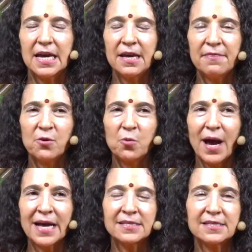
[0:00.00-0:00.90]
in the
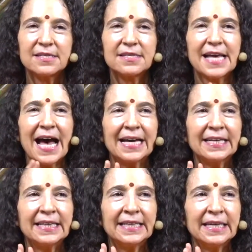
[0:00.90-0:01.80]
West,
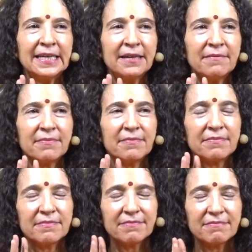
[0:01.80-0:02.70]
sadly,
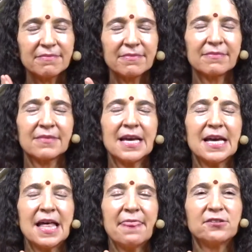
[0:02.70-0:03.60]

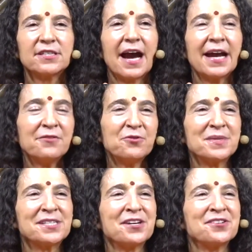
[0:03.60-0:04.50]
there's kind of a
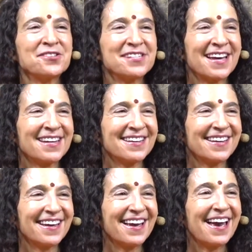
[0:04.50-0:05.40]

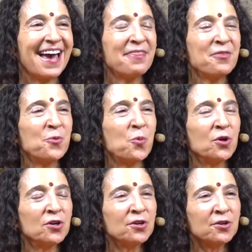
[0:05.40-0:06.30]
misunderstanding. And the
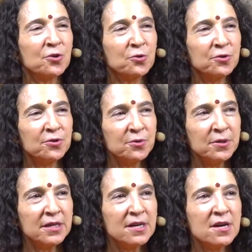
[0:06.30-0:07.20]
word guru